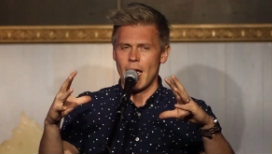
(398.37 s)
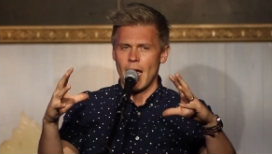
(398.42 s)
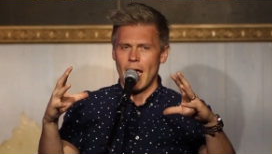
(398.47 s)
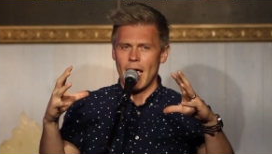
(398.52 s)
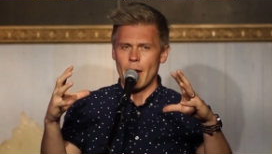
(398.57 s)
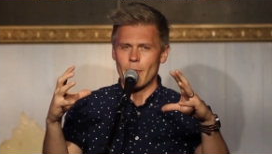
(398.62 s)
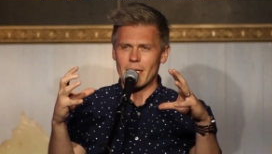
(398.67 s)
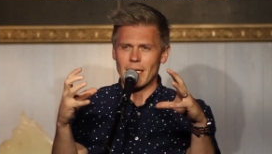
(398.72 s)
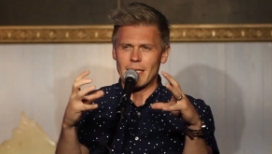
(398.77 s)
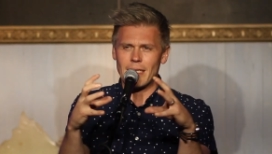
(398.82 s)

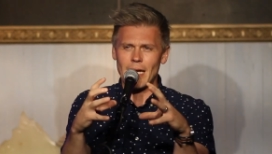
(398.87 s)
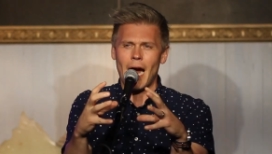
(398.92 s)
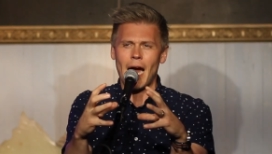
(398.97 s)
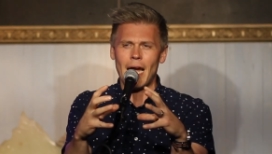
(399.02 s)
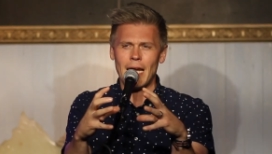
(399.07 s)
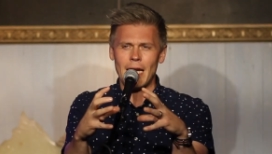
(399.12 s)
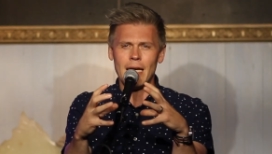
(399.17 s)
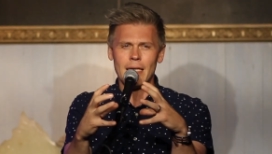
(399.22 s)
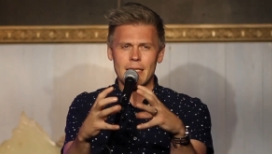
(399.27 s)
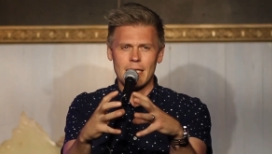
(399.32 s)
it was a
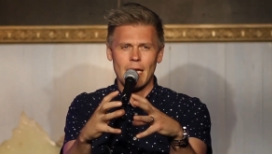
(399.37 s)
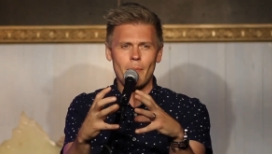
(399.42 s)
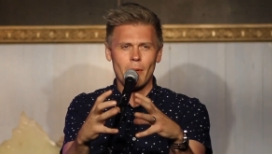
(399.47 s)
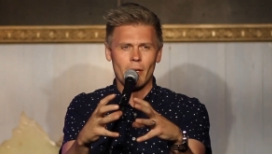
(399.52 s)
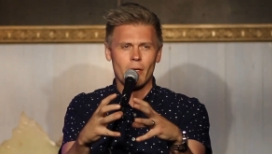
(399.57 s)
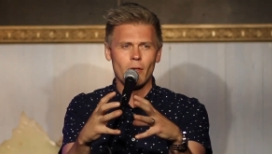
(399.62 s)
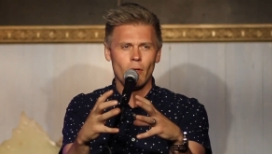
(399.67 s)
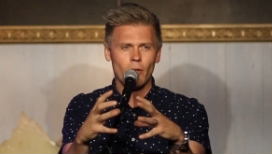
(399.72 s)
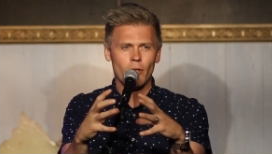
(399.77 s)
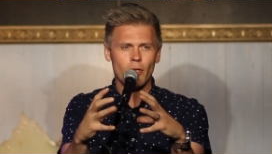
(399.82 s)
tiny,
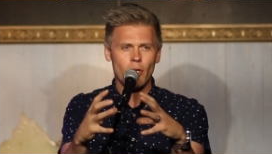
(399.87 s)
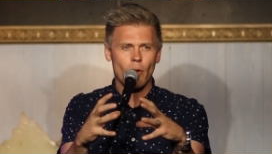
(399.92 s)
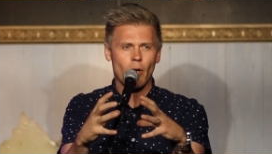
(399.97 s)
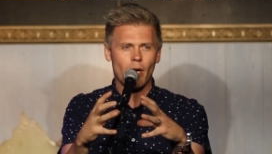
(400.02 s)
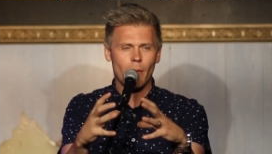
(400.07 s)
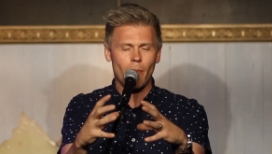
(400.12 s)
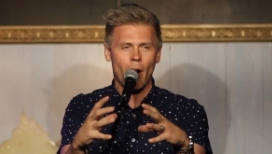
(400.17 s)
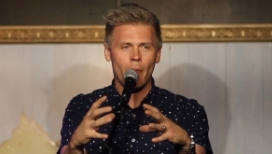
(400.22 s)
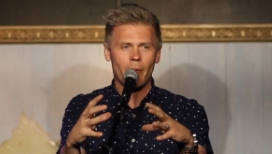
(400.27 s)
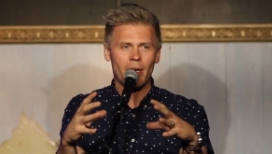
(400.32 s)
typical New
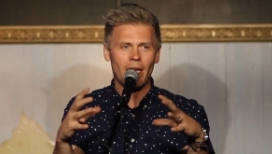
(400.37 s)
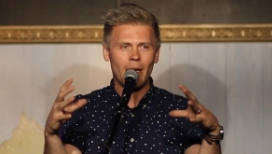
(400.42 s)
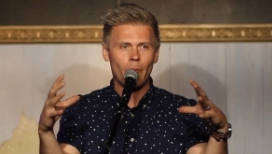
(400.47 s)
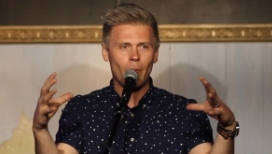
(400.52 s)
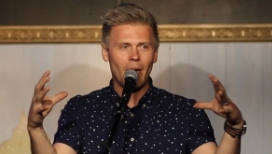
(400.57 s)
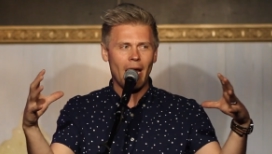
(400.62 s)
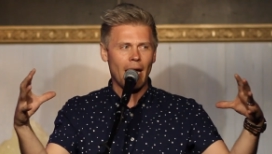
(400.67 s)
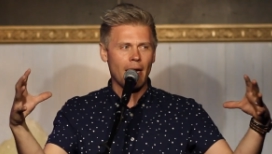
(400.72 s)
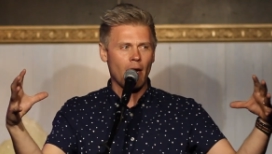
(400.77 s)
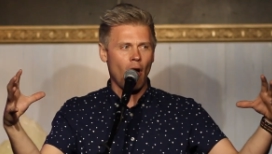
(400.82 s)
York apartment, and
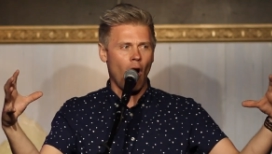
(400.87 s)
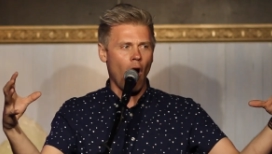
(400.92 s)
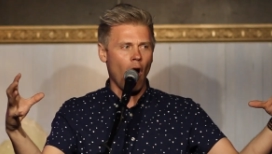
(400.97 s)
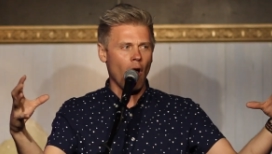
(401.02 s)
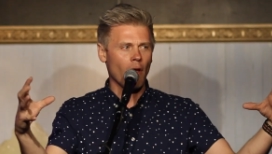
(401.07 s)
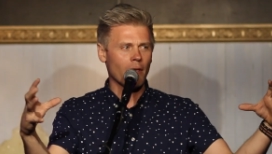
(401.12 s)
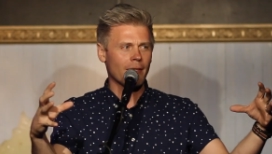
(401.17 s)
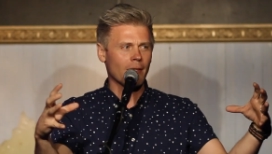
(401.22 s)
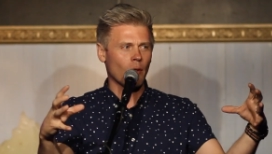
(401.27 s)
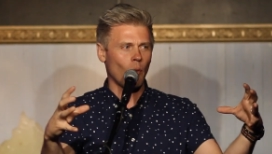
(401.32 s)
we had to
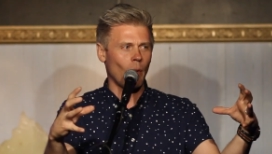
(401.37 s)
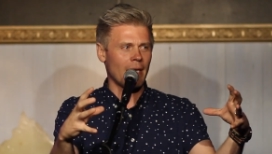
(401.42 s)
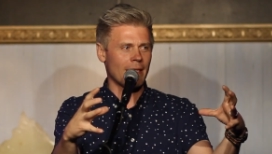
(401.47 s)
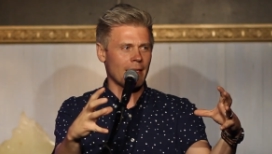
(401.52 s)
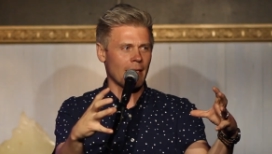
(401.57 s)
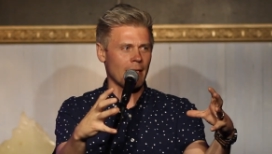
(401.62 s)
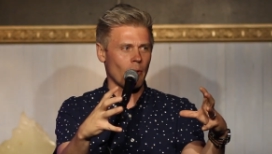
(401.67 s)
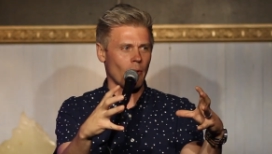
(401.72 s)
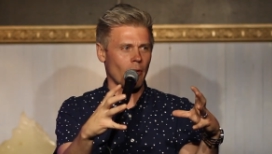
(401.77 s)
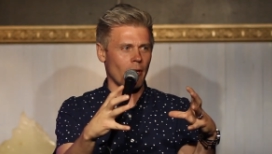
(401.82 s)
all squeeze
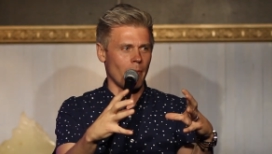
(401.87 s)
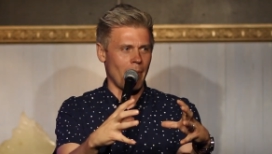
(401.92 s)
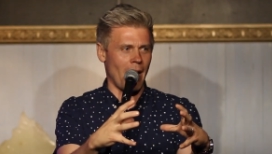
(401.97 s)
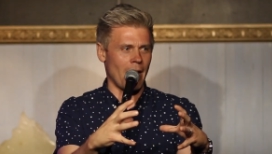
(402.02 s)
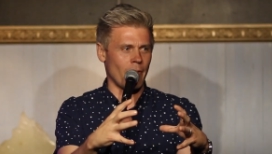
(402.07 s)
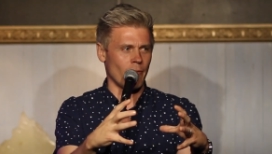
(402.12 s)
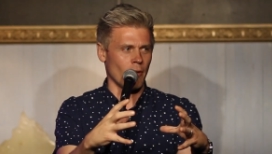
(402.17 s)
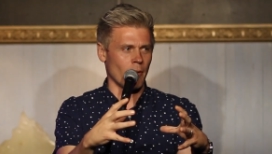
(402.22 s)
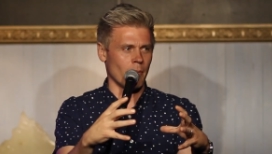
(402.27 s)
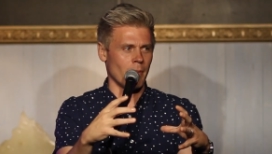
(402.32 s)
into her
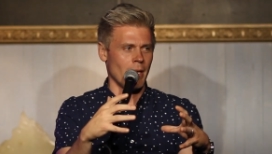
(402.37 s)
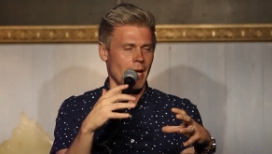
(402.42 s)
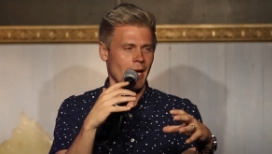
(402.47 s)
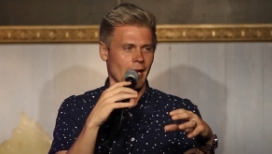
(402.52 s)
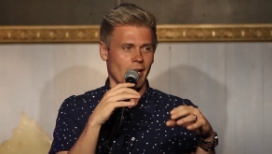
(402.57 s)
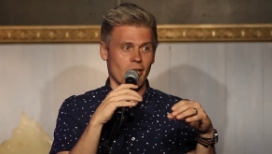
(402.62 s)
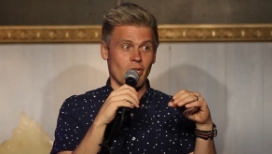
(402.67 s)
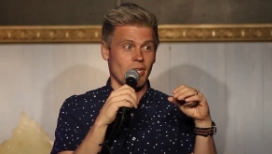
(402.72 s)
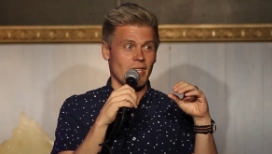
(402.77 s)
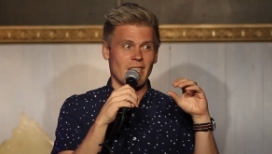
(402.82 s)
bedroom
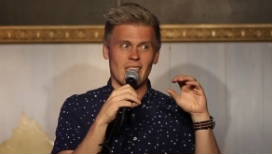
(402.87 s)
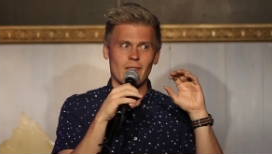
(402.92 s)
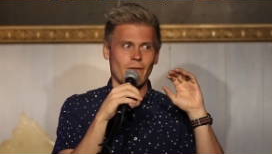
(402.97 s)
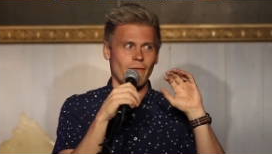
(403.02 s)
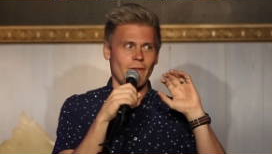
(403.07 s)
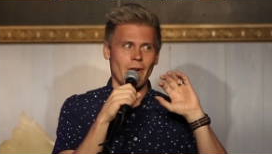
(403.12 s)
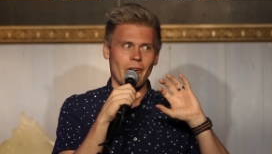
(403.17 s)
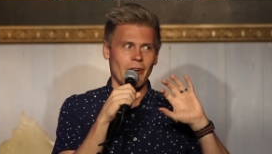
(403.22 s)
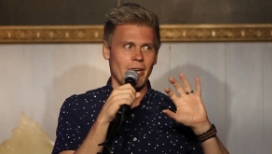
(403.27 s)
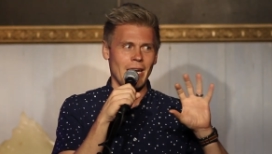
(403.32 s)
because she's this
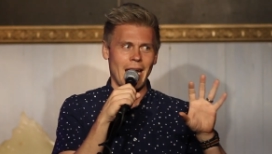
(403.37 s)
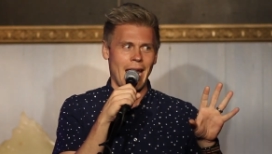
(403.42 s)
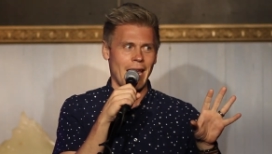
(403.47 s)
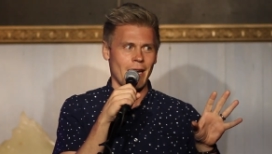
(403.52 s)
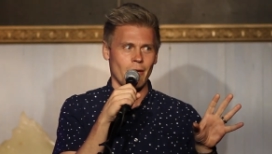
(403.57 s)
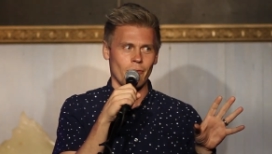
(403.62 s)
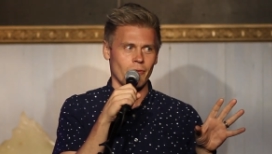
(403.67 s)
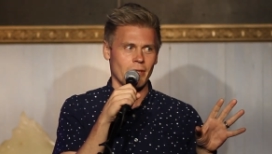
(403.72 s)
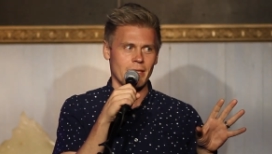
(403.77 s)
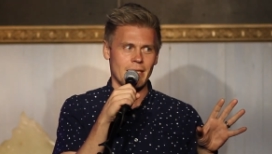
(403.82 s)
very
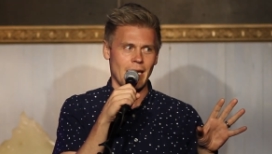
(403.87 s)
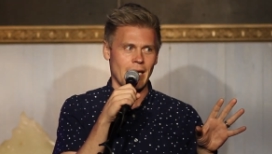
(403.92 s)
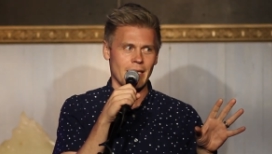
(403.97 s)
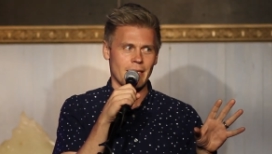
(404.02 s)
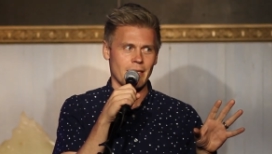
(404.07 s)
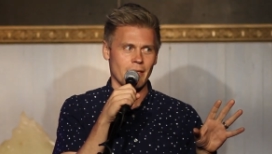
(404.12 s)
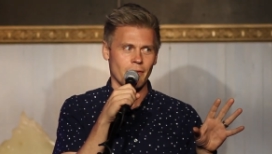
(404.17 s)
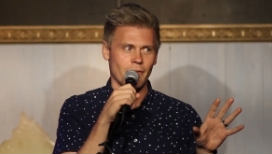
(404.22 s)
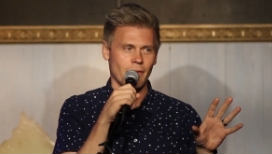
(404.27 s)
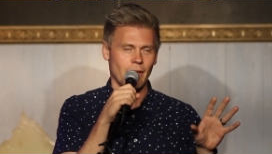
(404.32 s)
anal
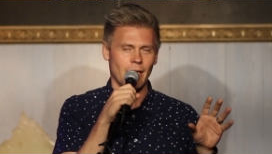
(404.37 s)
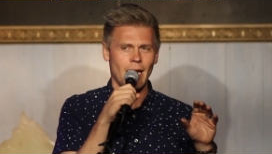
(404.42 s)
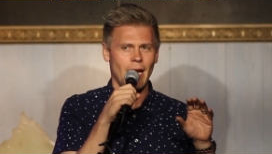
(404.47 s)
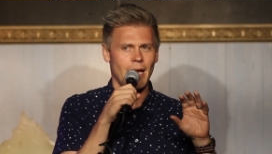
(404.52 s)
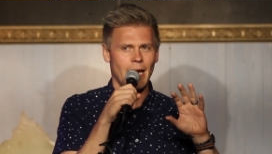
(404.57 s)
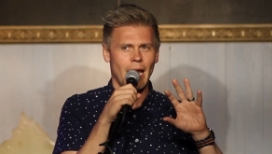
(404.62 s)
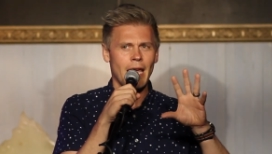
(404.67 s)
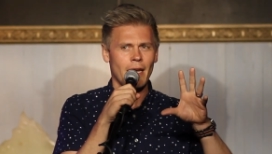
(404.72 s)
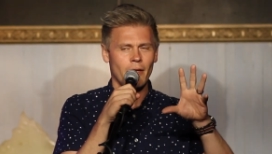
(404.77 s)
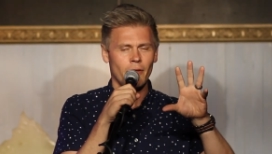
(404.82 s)
retentive, and
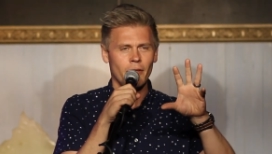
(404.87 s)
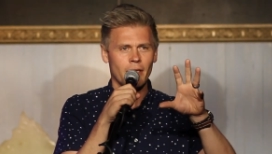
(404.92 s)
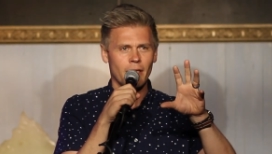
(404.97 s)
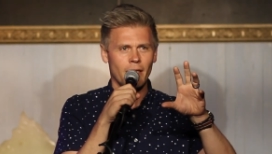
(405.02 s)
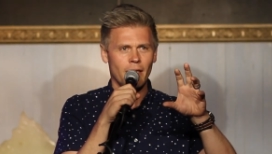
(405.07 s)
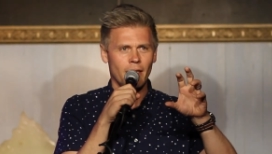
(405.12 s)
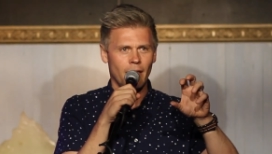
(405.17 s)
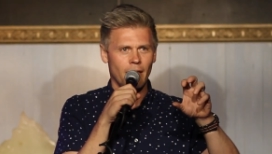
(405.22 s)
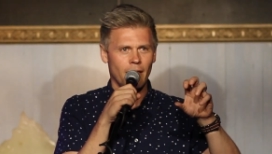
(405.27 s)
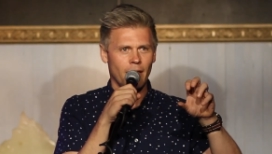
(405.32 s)
not anal in
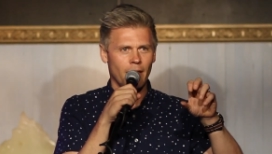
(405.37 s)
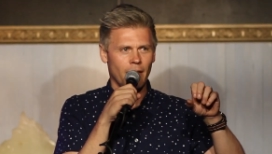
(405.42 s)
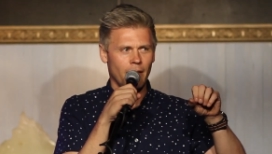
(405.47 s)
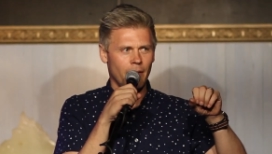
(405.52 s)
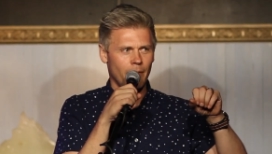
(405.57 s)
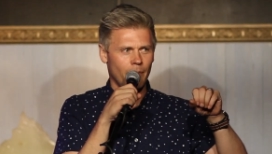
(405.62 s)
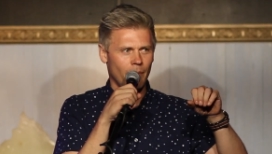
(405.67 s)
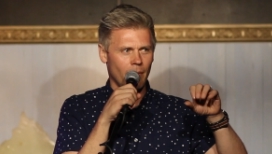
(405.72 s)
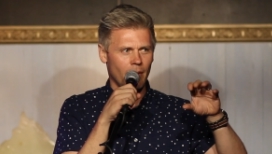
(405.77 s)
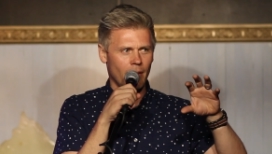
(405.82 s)
the in
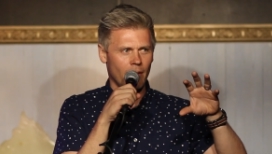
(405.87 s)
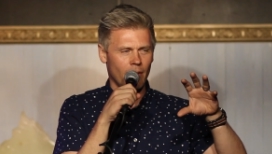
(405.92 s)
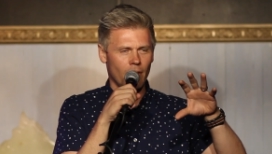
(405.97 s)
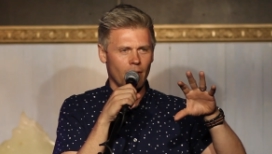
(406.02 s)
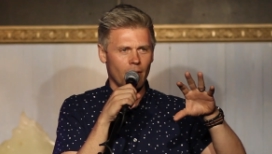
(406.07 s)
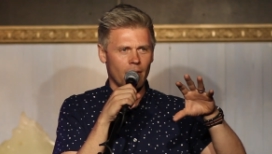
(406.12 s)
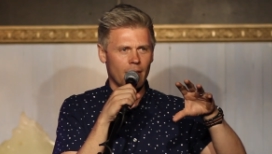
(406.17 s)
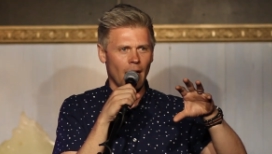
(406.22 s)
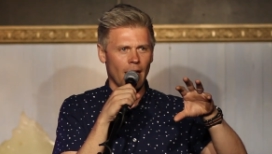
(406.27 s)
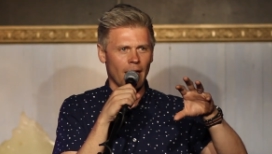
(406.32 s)
the
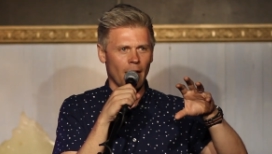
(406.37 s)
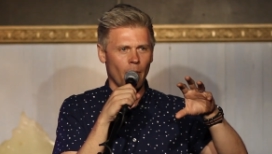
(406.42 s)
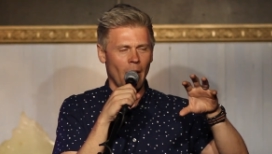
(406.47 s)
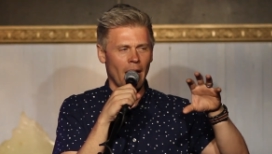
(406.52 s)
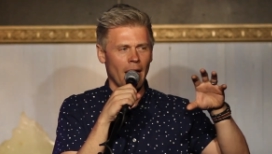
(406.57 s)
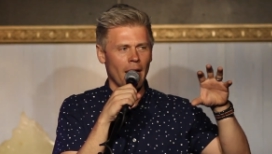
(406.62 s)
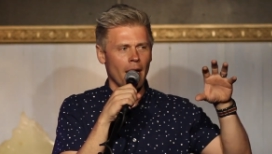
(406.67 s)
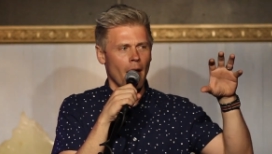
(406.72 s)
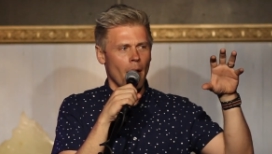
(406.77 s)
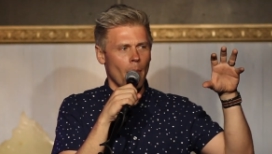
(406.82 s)
sunny
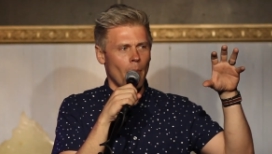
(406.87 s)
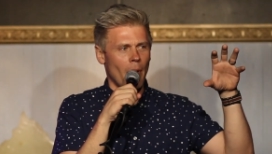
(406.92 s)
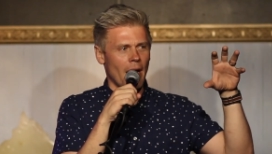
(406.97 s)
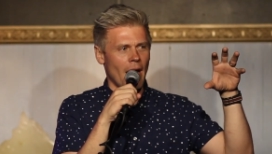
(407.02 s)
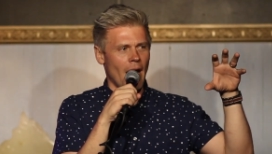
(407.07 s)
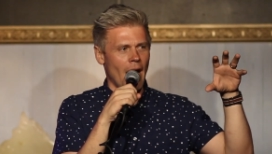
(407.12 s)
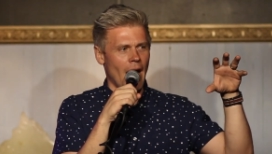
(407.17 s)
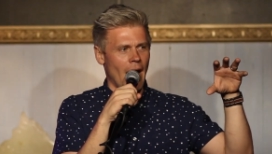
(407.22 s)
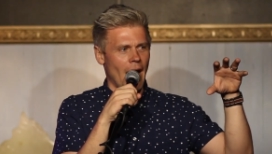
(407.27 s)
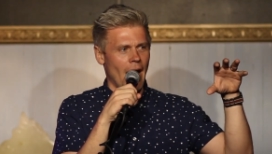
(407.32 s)
way, but
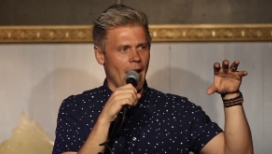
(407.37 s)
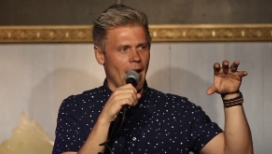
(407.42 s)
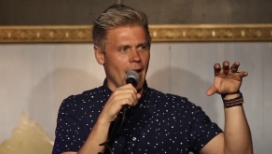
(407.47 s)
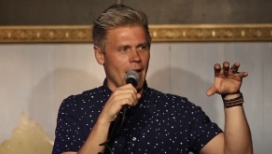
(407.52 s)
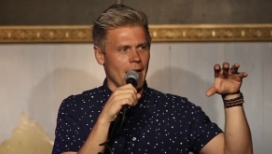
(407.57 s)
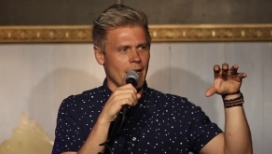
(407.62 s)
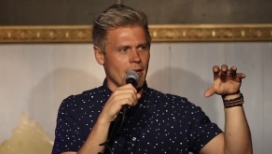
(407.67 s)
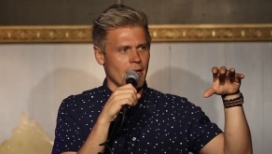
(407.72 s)
uh,